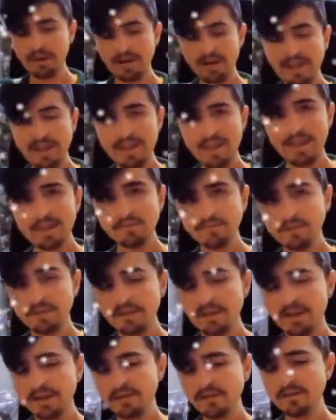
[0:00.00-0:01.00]
between Anna and
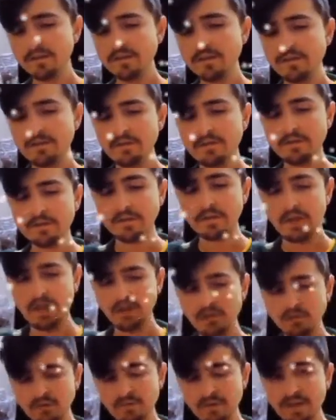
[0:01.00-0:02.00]
Canada. I
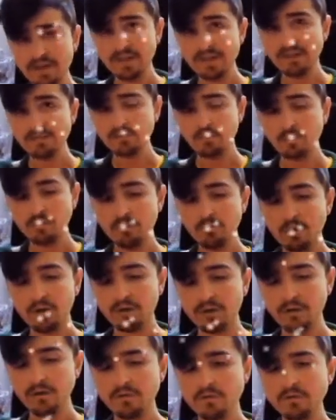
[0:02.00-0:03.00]
could have eaten these all in one
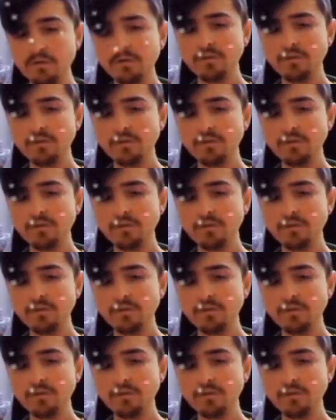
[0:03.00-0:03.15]
go.